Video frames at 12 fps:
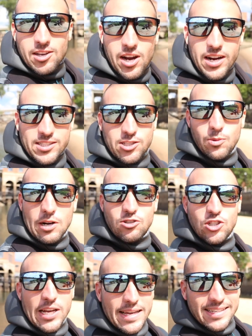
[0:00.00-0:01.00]
All right, so while
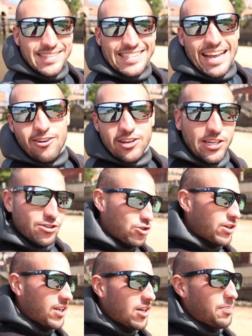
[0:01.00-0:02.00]
Jake is out here
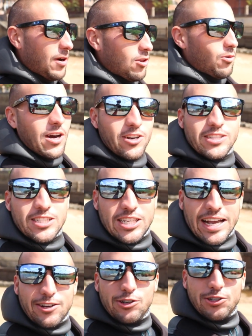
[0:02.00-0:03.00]
drinking up all the water in the
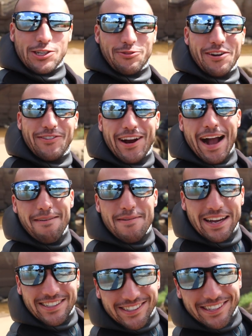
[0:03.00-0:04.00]
Chattahoochee River, I'm
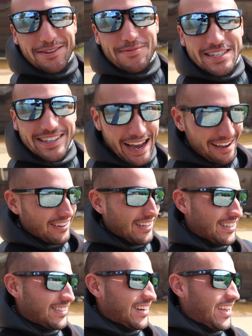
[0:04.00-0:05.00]
actually gonna be diving
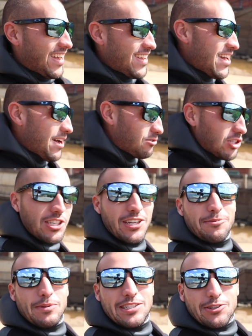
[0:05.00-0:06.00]
in it today. I'm just
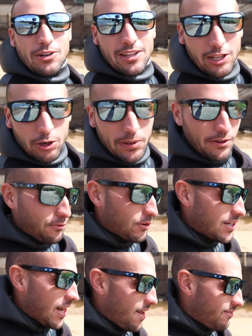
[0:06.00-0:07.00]
gonna be doing a little bit of
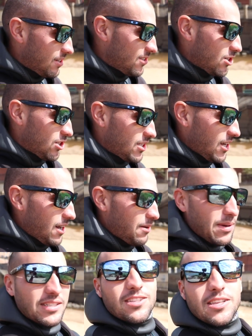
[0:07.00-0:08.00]
free diving, just
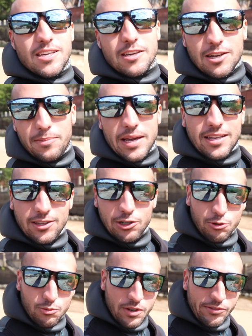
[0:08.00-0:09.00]
basically make a
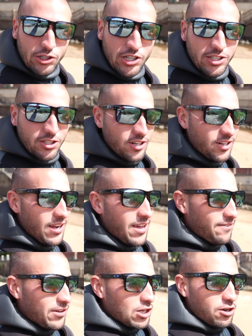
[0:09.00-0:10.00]
little river treasure
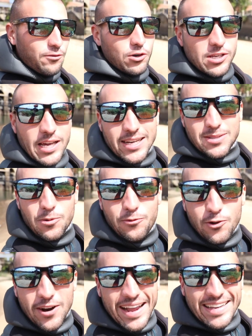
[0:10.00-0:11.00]
video for you guys
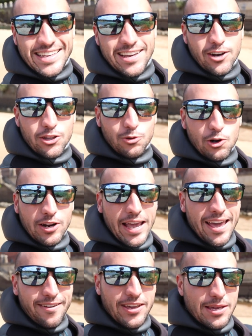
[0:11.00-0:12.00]
before I get on the road. I
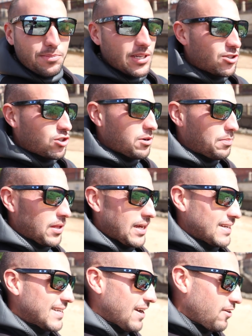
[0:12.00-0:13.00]
have a big trip
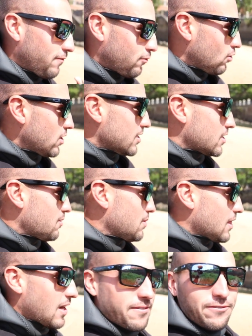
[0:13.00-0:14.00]
planned down in Florida. It's gonna
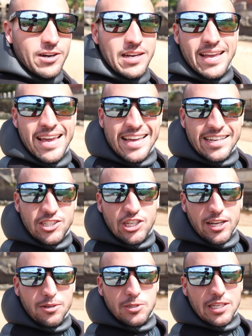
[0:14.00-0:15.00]
be a lot of fun.
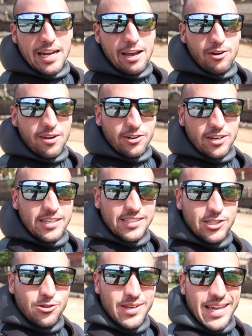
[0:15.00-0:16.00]
Jacobson, however,
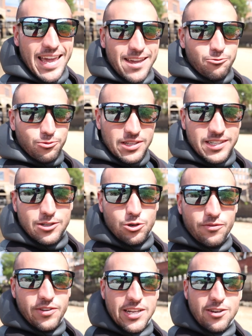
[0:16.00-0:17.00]
is doing a really
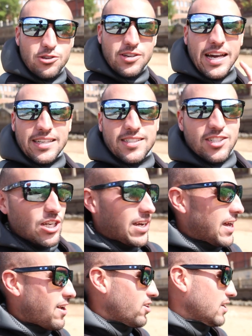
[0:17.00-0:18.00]
cool video. You guys can check
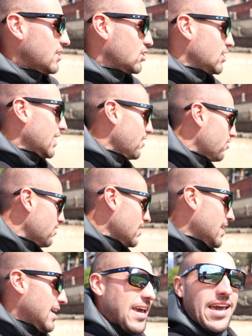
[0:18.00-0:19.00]
it out on his channel.
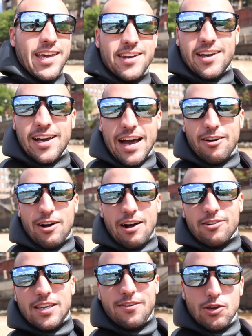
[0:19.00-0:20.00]
And
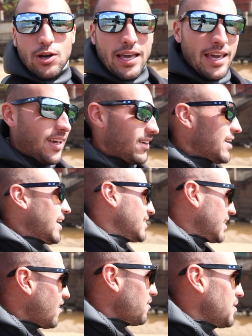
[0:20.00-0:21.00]
I'll give you a hint. Can I
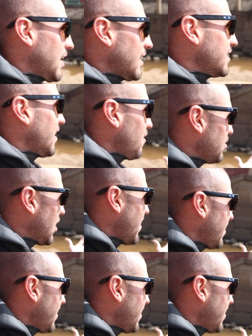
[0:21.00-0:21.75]
tell him? Can I tell him, Jake?